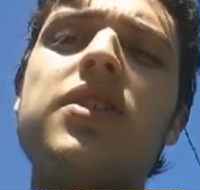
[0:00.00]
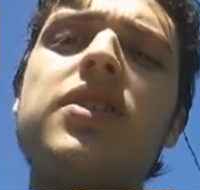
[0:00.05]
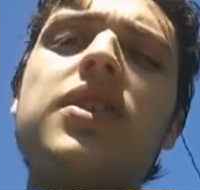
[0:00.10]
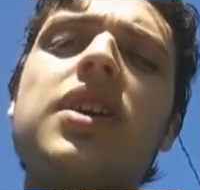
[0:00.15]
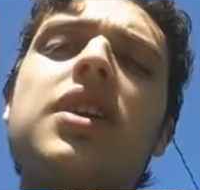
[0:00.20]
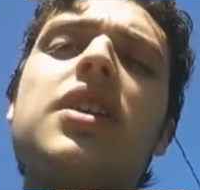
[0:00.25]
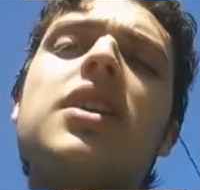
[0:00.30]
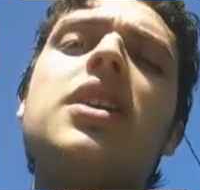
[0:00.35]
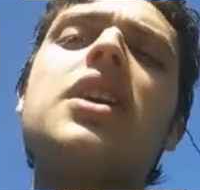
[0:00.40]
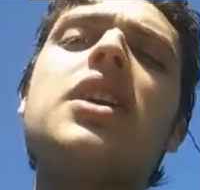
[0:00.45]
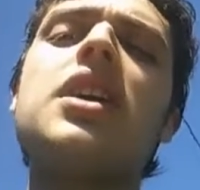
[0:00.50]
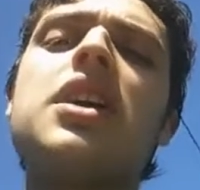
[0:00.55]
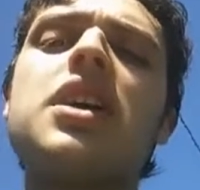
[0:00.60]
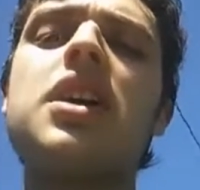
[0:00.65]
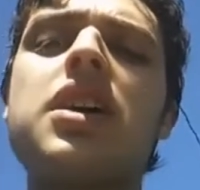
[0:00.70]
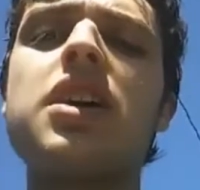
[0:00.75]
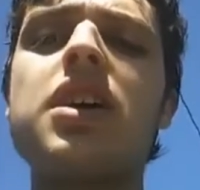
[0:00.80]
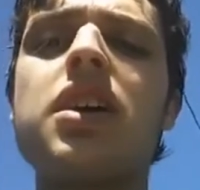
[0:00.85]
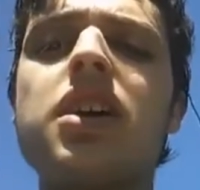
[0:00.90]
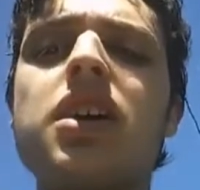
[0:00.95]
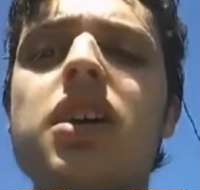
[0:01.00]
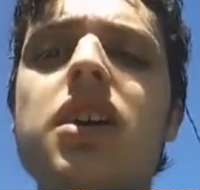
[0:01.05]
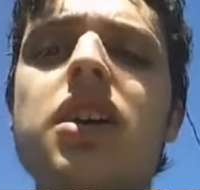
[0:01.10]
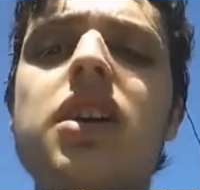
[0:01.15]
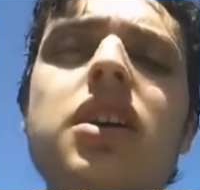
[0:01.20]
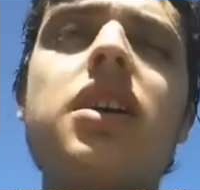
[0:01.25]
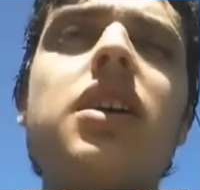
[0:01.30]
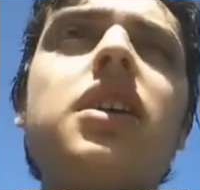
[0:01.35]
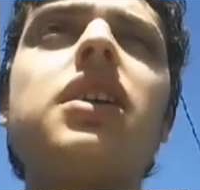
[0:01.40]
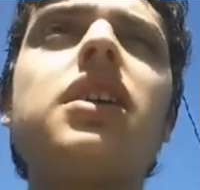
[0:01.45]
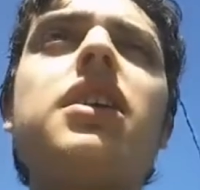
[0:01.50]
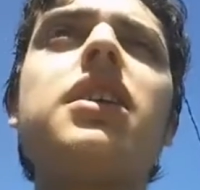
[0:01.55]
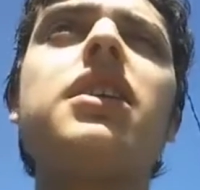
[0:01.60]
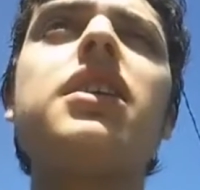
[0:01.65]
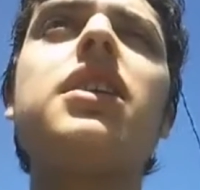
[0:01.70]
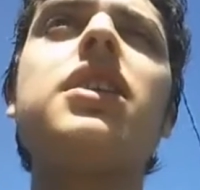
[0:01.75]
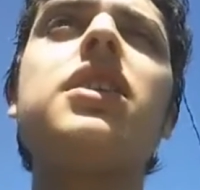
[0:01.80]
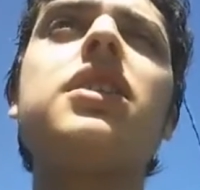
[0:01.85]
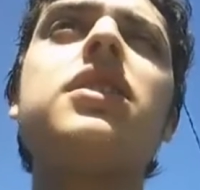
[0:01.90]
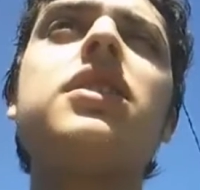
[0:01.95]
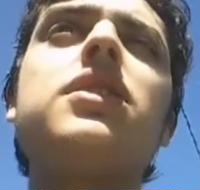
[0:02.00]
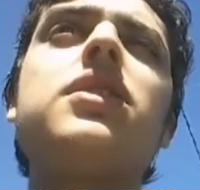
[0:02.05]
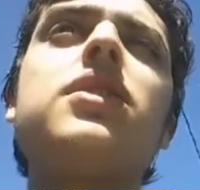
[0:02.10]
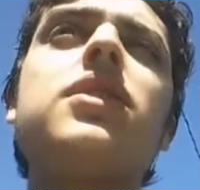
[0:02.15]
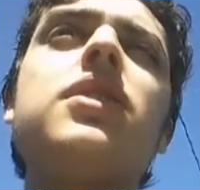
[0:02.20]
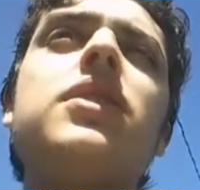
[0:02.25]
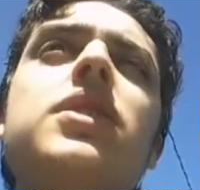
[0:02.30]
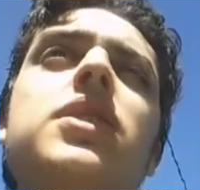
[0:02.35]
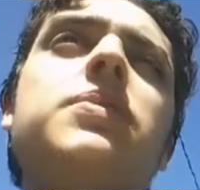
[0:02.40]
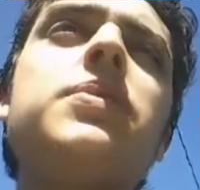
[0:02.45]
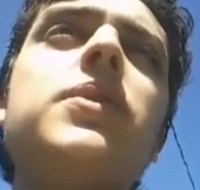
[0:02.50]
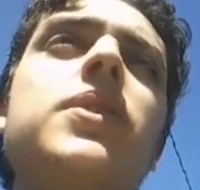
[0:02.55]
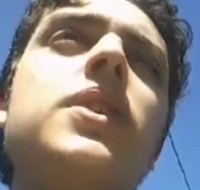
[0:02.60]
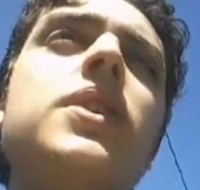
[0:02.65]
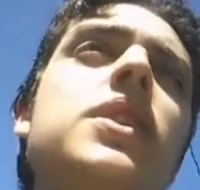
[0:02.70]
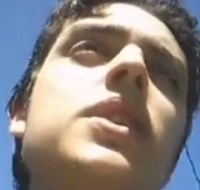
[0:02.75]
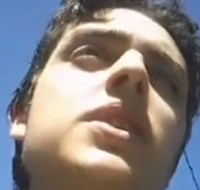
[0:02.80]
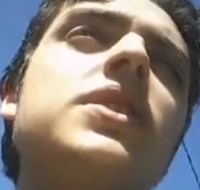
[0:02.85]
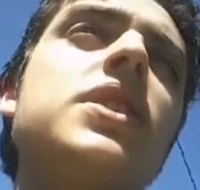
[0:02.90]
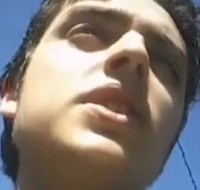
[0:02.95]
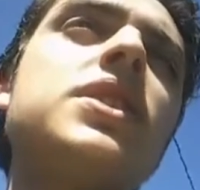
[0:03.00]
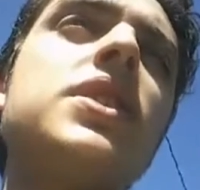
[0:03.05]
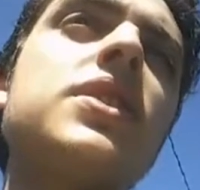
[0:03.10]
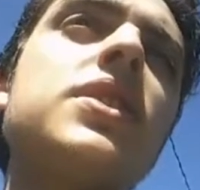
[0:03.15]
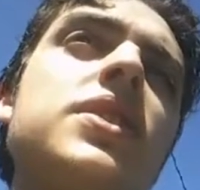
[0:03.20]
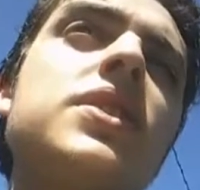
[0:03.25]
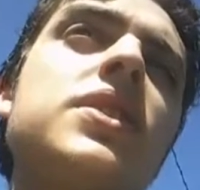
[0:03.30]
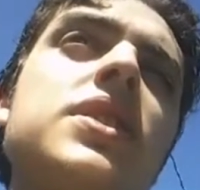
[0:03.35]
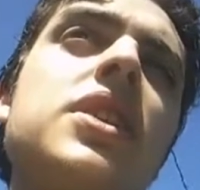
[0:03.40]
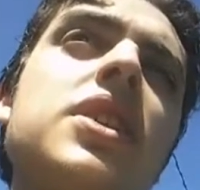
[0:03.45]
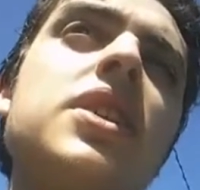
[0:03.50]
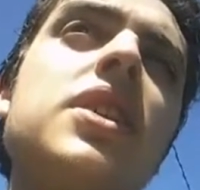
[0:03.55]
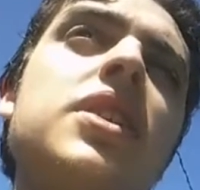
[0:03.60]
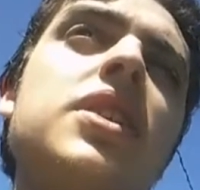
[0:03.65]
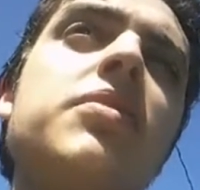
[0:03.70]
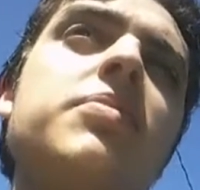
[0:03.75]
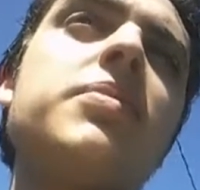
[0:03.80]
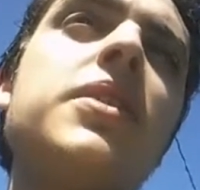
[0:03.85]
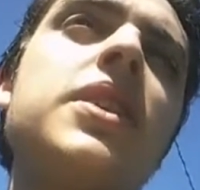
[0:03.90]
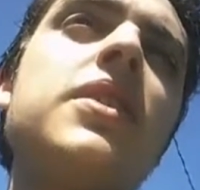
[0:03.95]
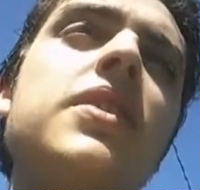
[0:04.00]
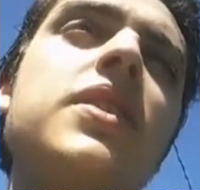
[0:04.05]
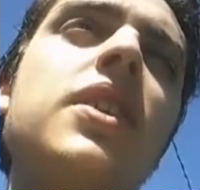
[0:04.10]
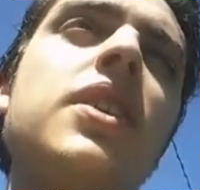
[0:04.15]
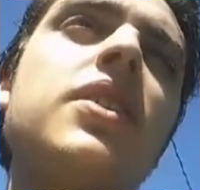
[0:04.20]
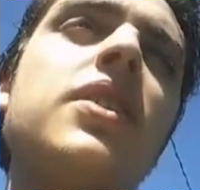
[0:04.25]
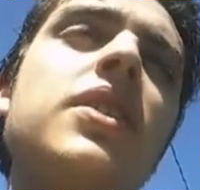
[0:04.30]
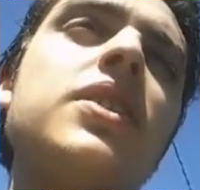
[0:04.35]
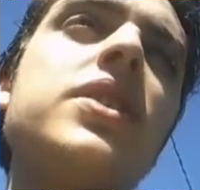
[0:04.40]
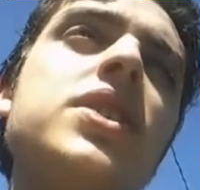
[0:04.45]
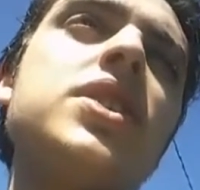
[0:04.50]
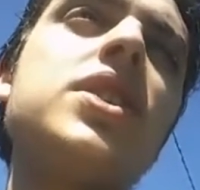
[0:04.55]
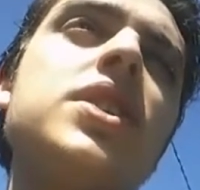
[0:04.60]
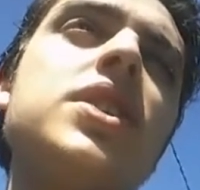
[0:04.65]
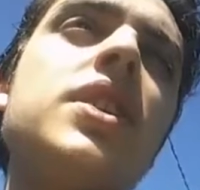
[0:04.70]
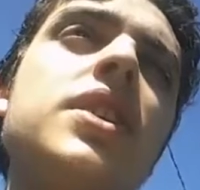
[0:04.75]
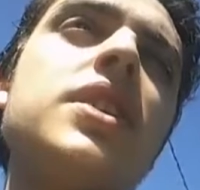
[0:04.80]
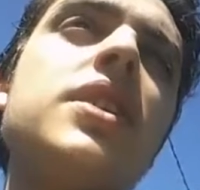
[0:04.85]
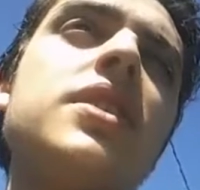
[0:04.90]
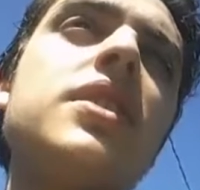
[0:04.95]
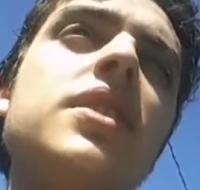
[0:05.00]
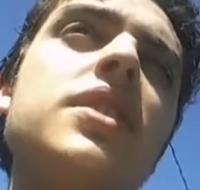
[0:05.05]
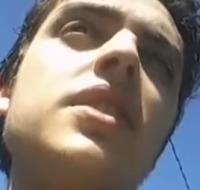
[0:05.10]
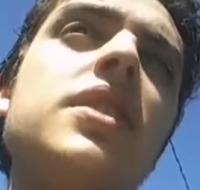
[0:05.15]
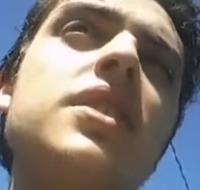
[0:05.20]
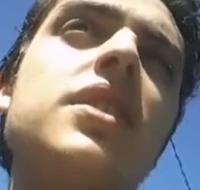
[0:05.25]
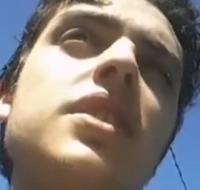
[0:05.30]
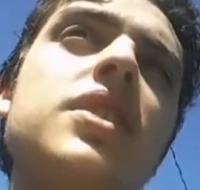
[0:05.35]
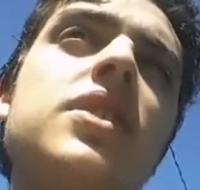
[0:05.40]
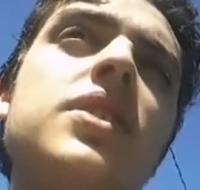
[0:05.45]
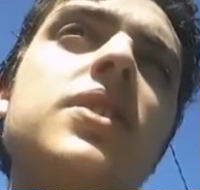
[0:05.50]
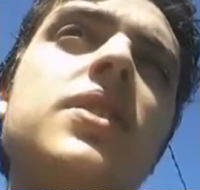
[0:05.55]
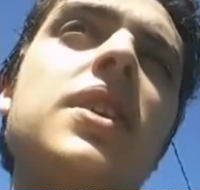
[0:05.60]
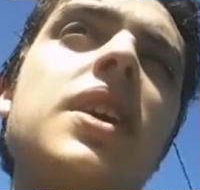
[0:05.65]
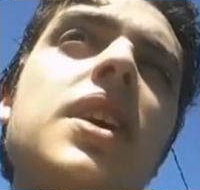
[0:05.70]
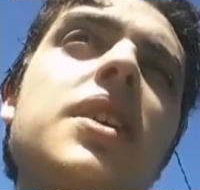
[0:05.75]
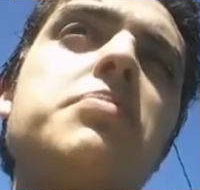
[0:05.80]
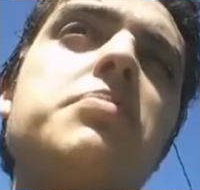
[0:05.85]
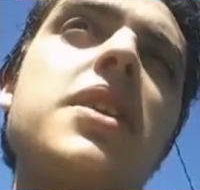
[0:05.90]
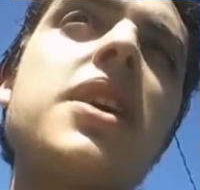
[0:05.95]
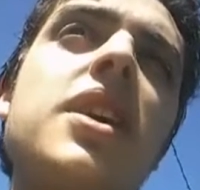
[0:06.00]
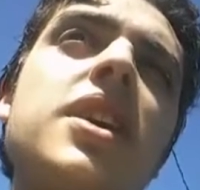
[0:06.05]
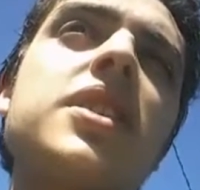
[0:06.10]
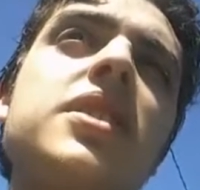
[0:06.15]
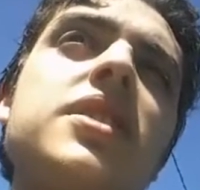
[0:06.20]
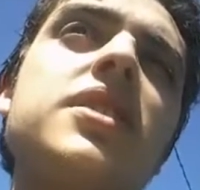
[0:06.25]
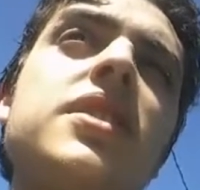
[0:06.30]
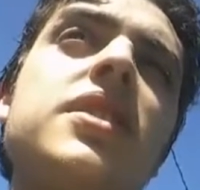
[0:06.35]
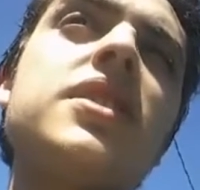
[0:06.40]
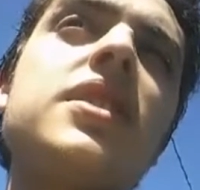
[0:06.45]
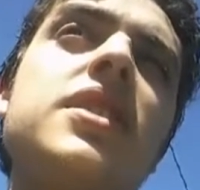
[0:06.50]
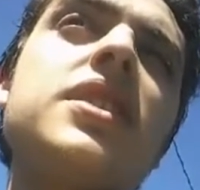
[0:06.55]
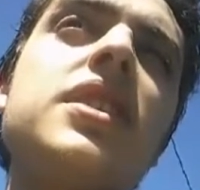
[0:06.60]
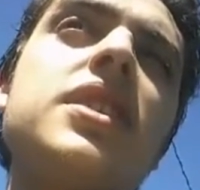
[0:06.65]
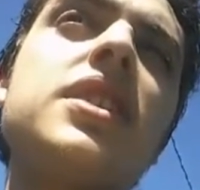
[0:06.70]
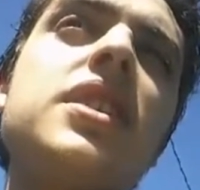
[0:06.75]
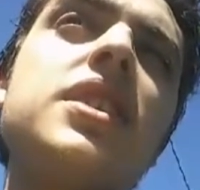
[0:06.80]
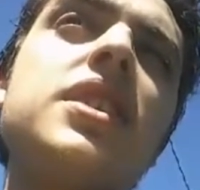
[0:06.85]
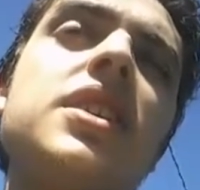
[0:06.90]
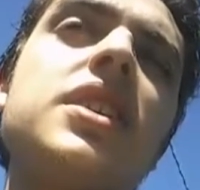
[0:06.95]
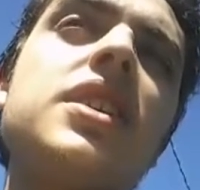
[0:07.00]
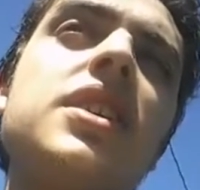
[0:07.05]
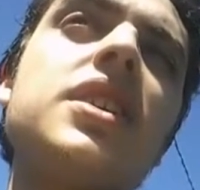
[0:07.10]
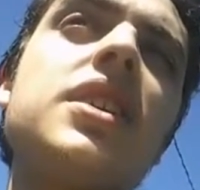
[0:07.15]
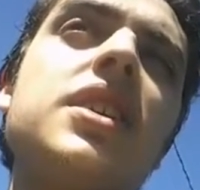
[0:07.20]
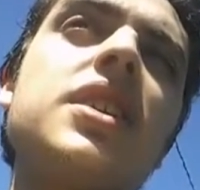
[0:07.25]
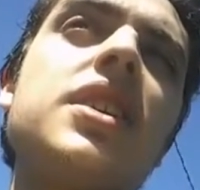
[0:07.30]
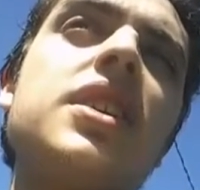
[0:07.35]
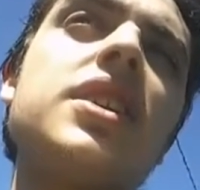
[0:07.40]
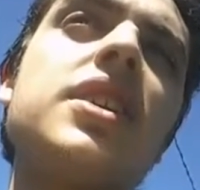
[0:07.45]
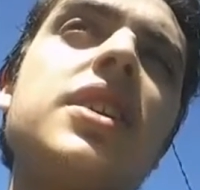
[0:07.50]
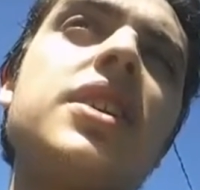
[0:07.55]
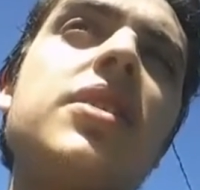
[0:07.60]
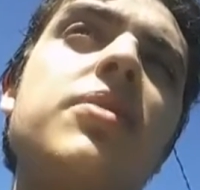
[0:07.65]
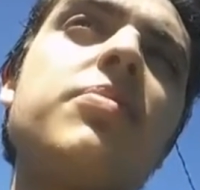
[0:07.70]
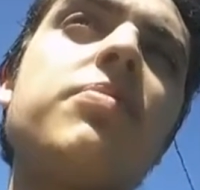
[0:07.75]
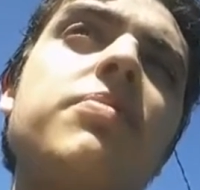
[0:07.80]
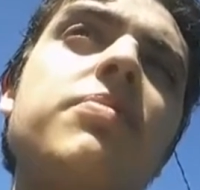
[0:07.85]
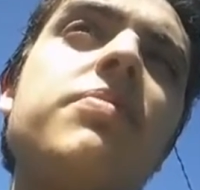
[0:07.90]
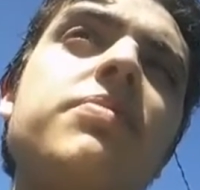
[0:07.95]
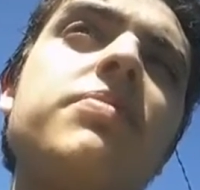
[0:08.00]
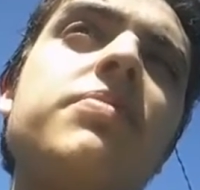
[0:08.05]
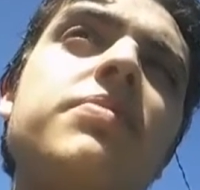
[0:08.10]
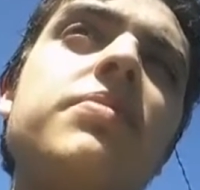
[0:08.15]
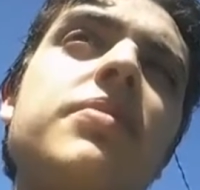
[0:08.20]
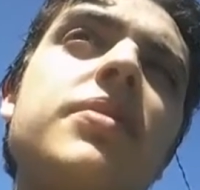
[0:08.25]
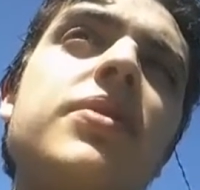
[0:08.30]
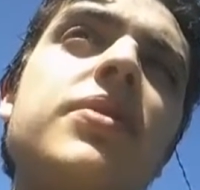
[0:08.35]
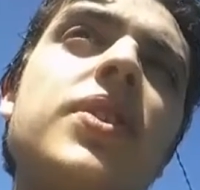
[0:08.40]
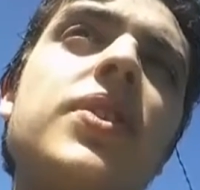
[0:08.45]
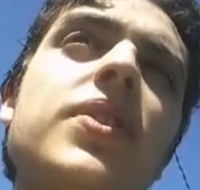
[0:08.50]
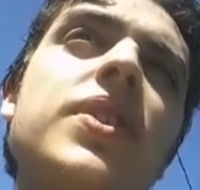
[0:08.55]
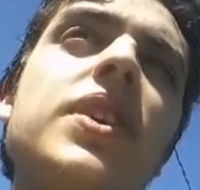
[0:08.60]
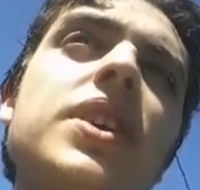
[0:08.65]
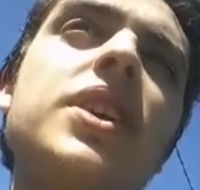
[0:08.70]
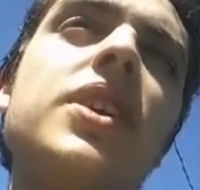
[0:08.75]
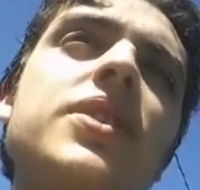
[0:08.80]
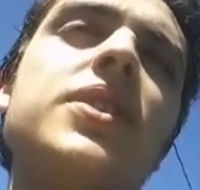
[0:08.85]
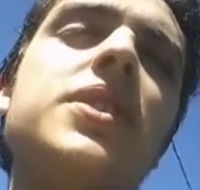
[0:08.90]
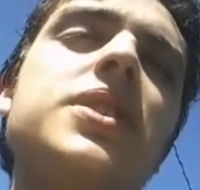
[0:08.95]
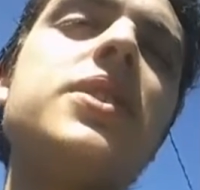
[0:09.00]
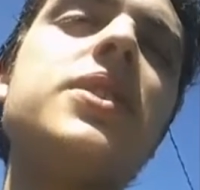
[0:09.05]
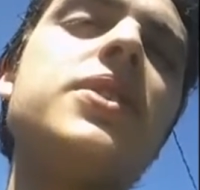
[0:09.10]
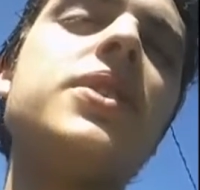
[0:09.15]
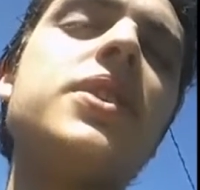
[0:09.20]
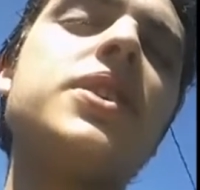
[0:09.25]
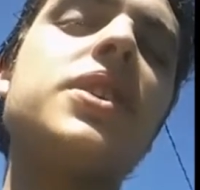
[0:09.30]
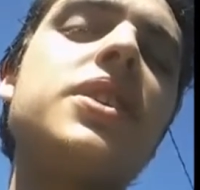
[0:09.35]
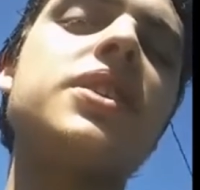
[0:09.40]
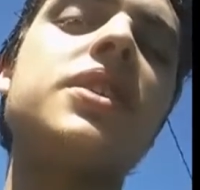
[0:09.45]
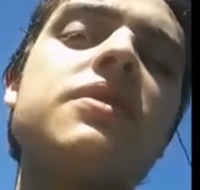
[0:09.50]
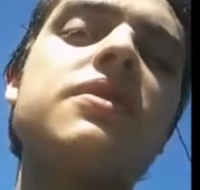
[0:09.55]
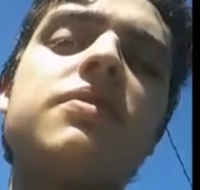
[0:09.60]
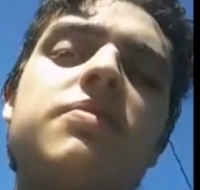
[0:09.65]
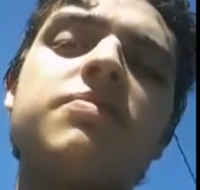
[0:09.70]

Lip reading: Like, it's a movie too that shows, even though it was shit, the dude had passion, for what he was doing.